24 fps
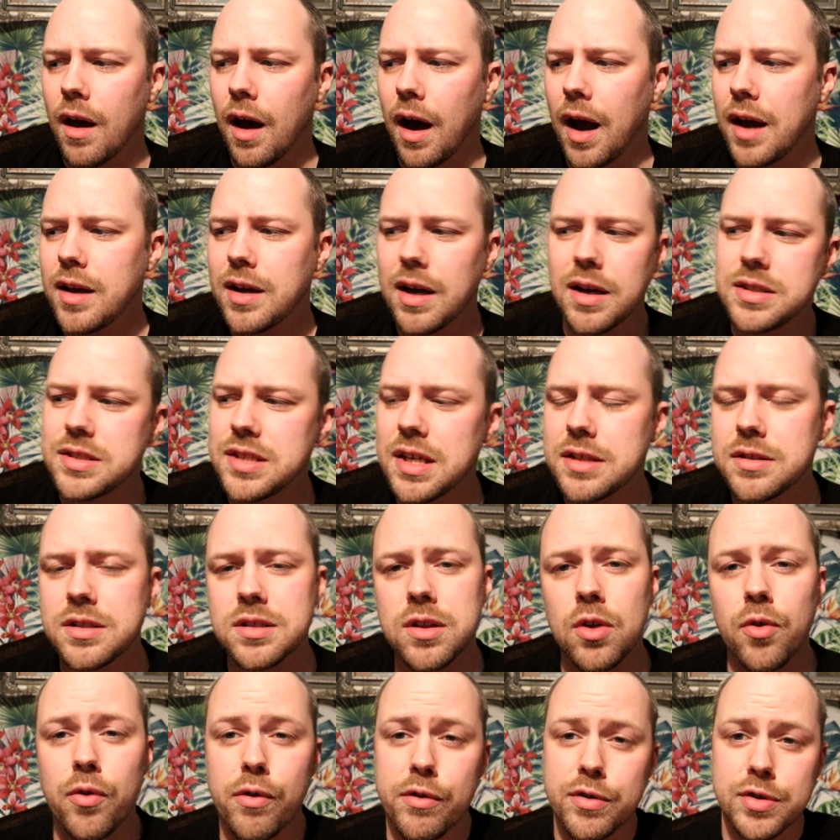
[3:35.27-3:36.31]
I, I said
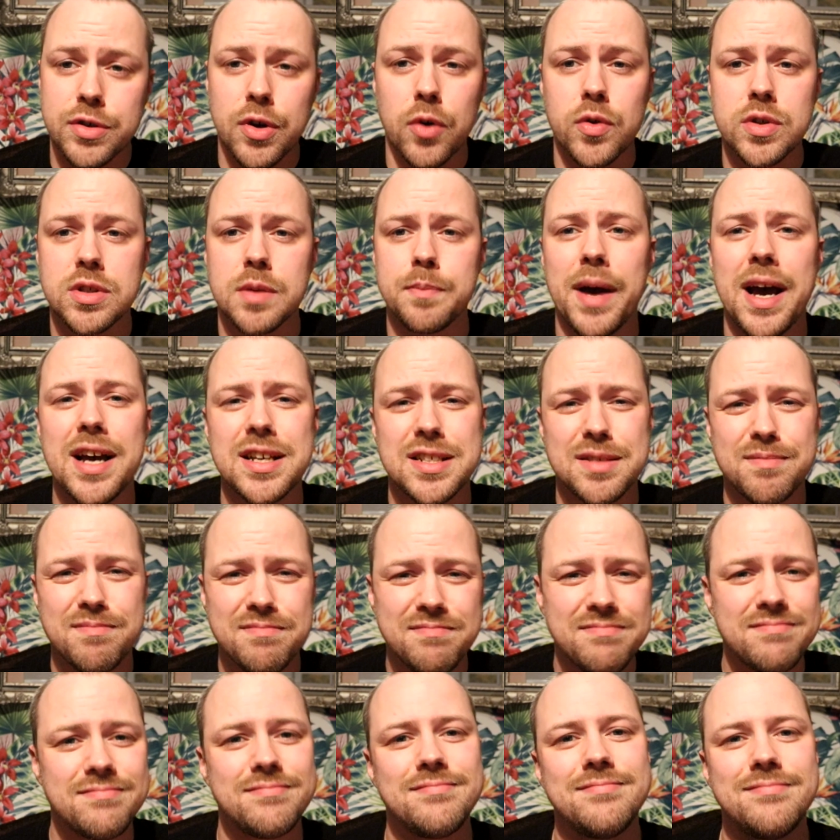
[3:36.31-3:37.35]
Slaughter Of The Soul is the best,
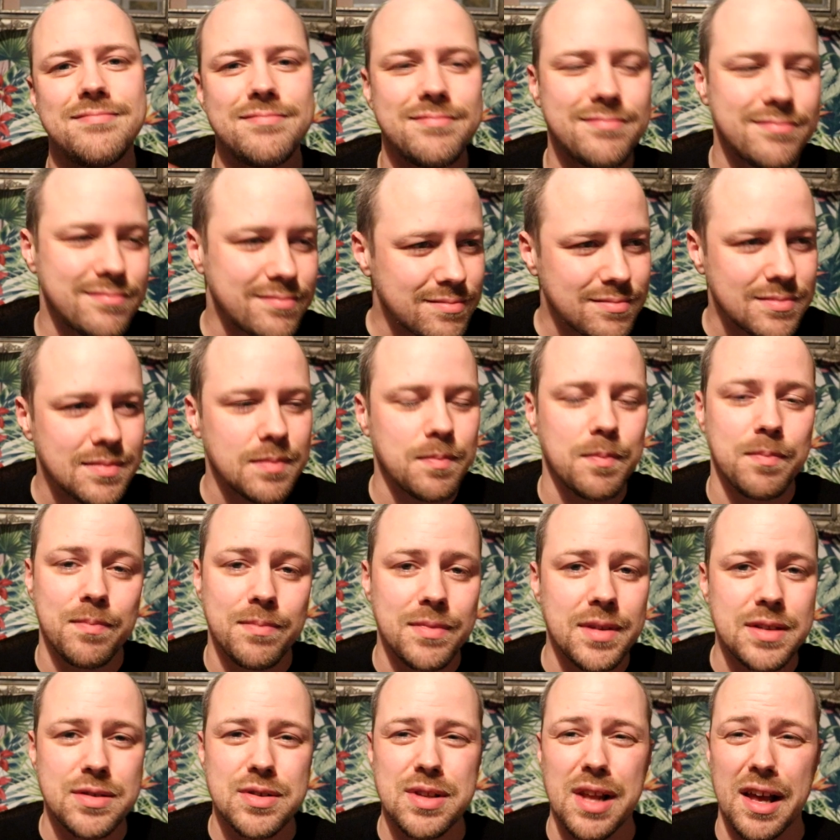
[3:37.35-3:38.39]

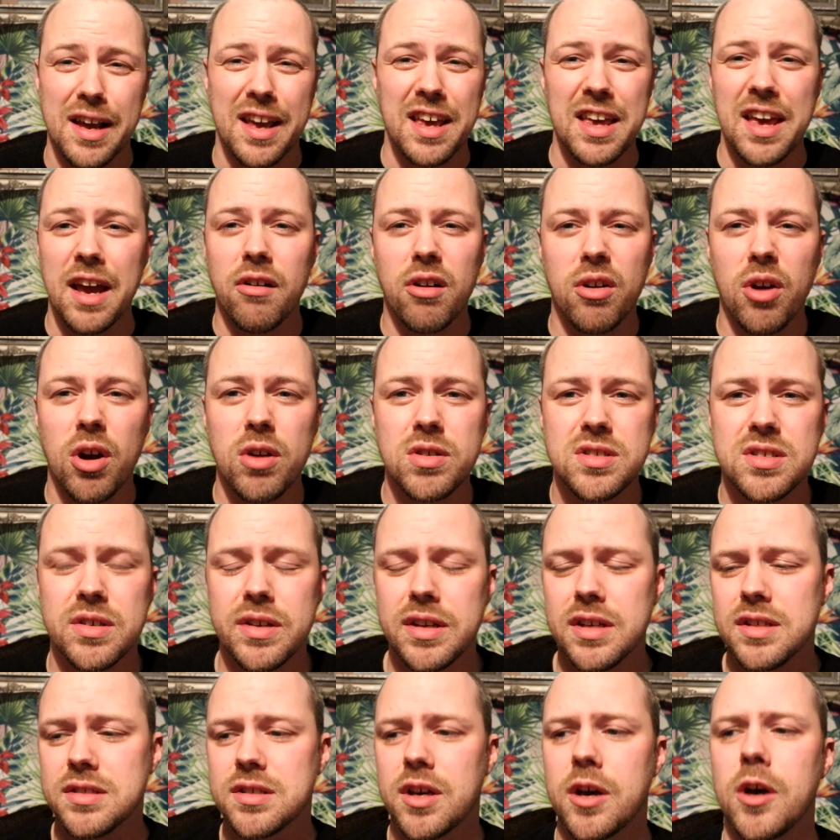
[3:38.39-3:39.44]
this is like a year ago, two
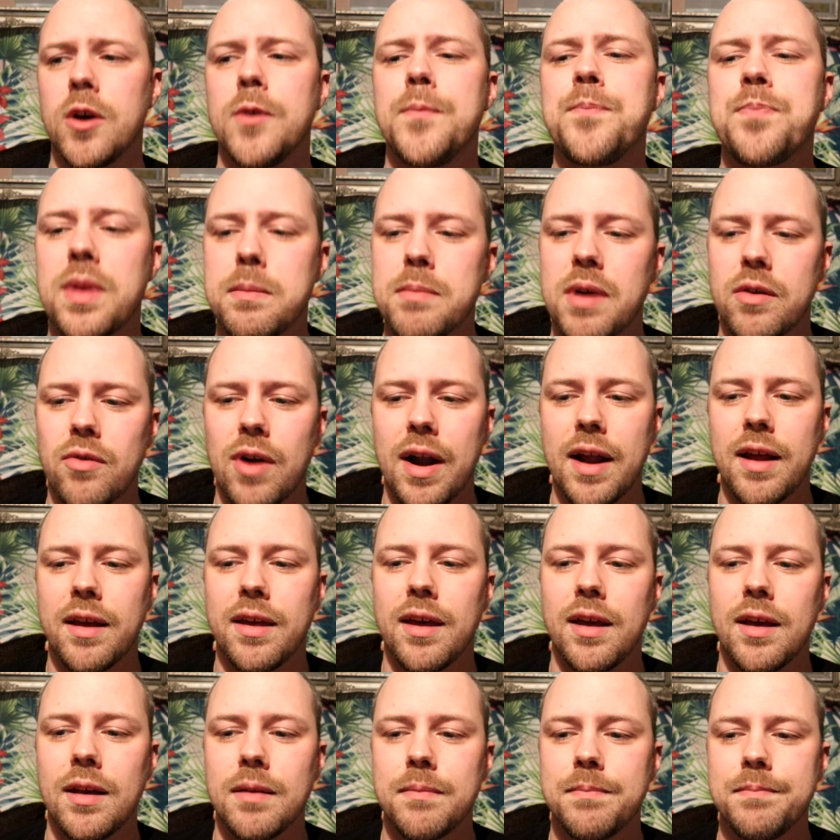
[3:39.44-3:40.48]
years ago, in my
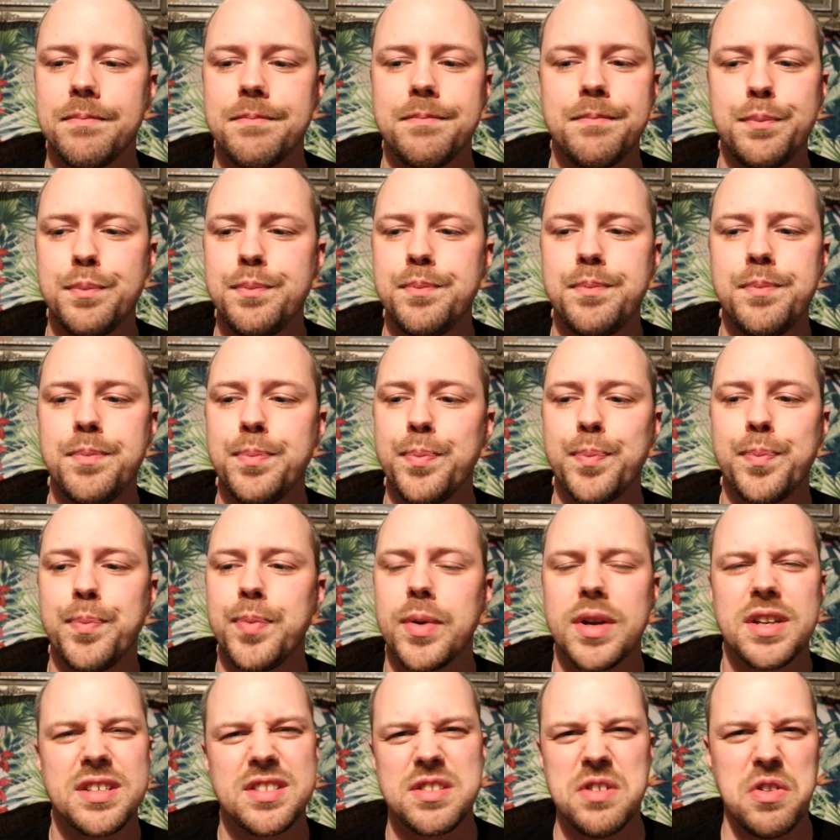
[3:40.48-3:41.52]
ranking,
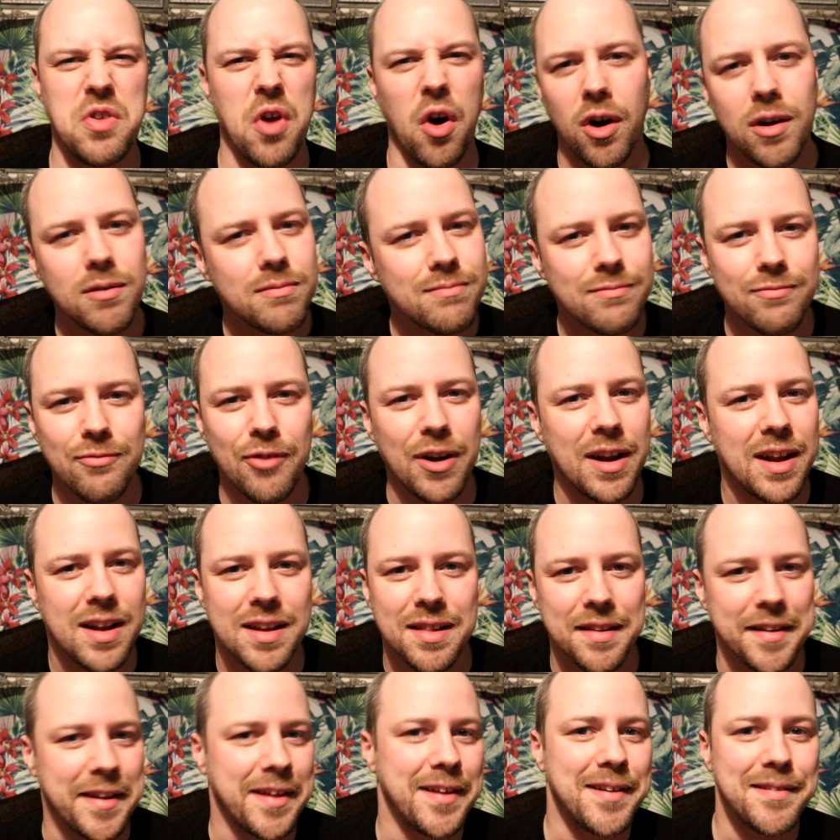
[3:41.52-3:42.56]
but it's not,
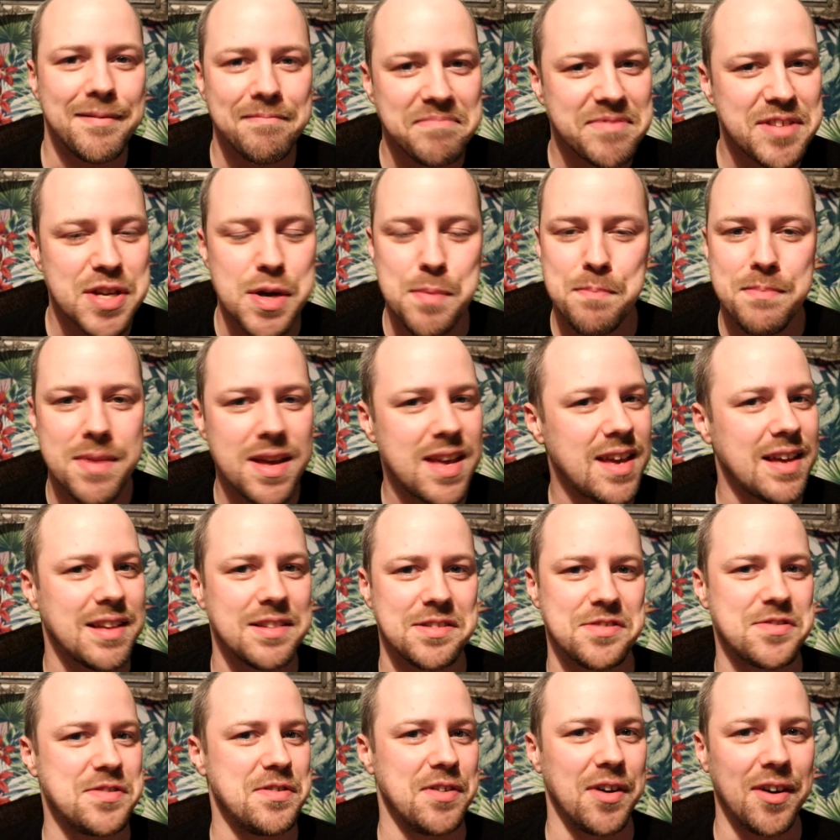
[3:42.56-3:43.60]
really. To me,
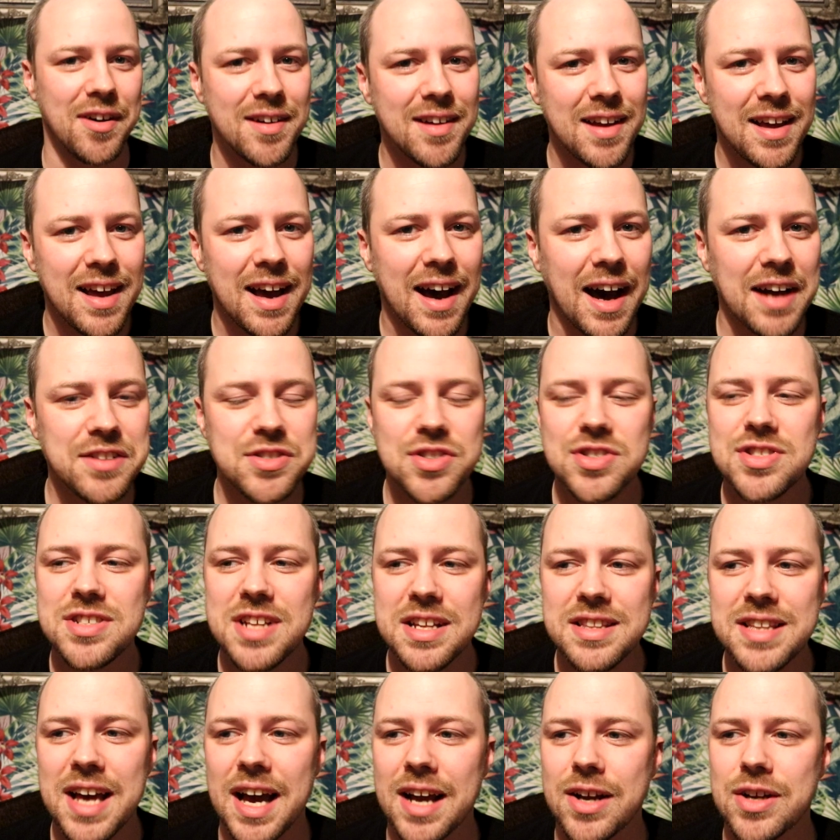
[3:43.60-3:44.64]
it's not. I just
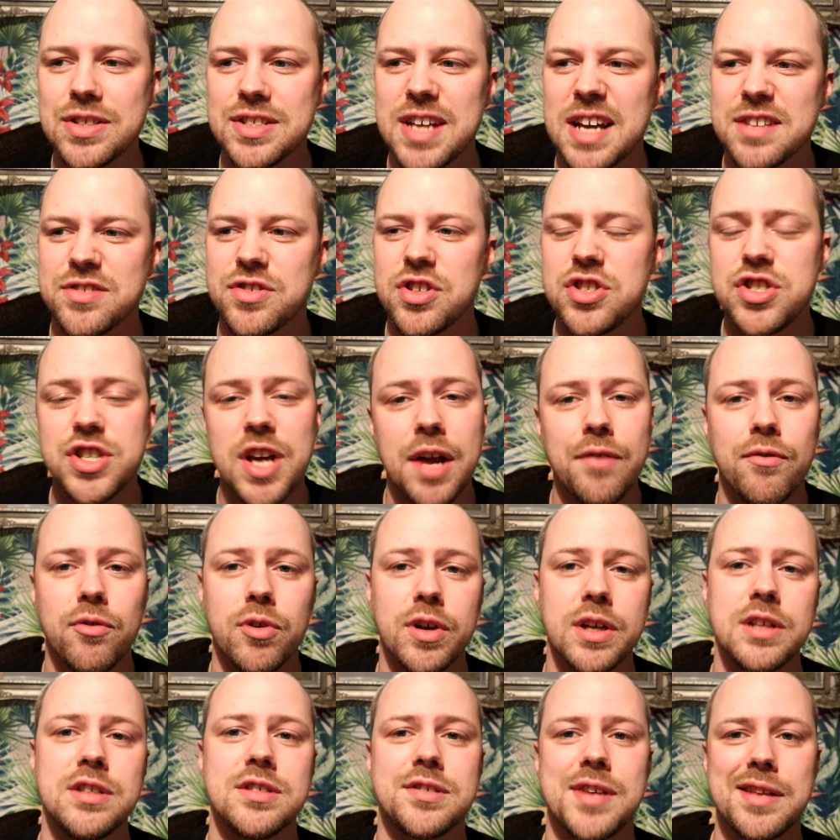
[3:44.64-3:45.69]
did that because that's the general
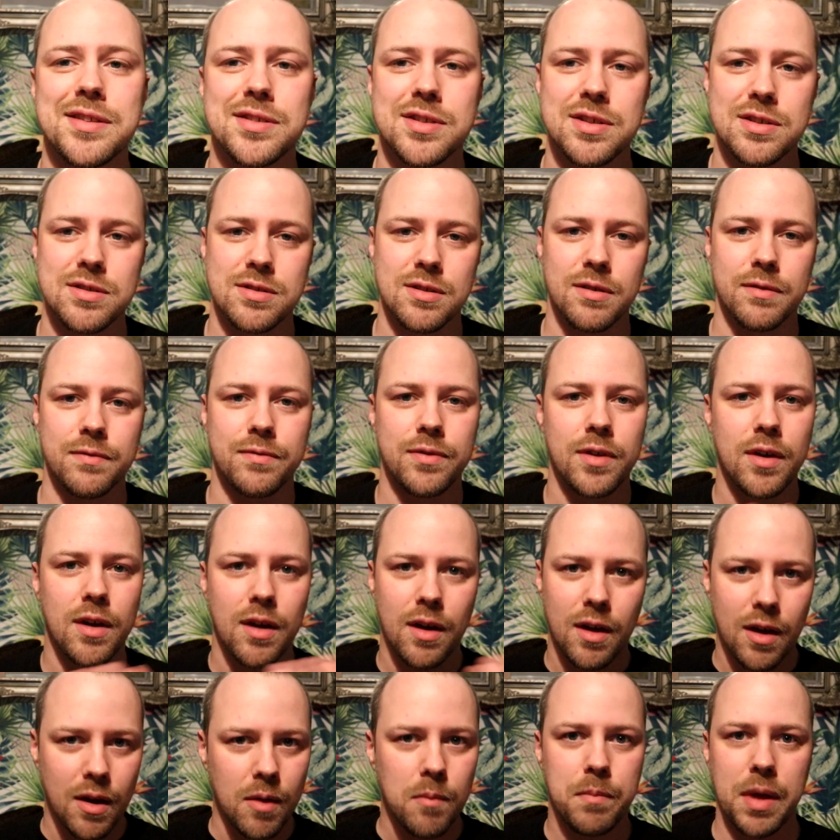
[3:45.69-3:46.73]
consensus of
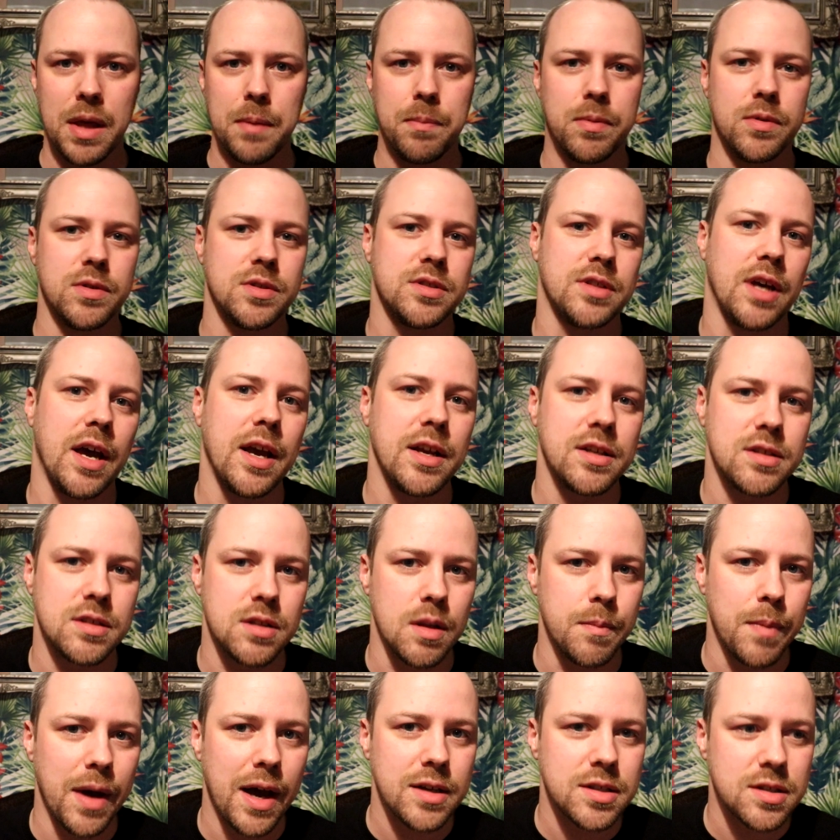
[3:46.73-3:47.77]
people say it's
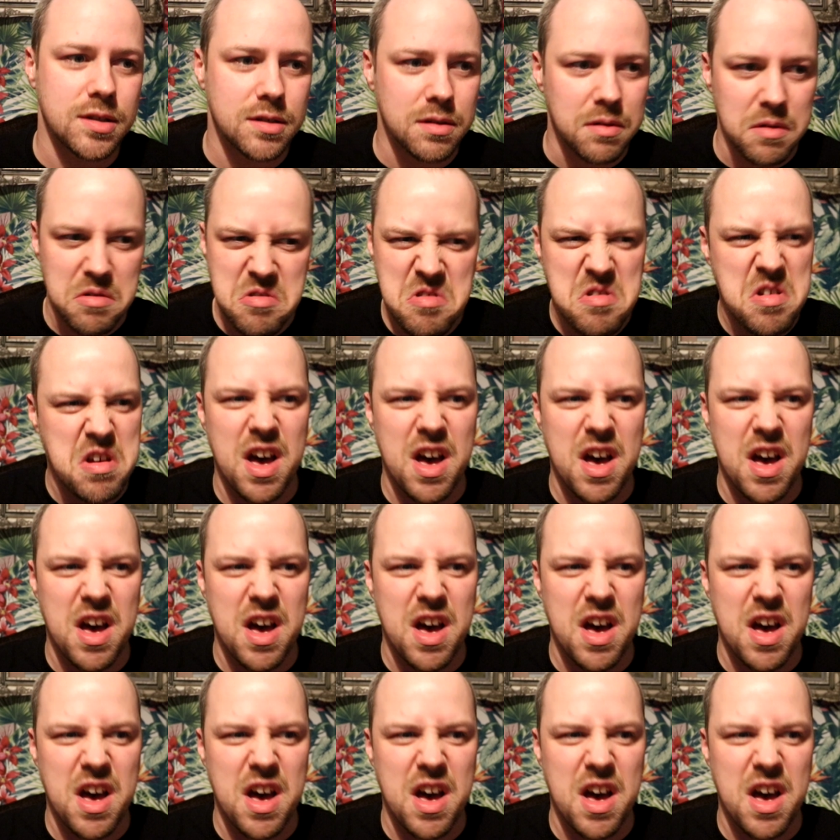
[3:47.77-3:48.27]
the best.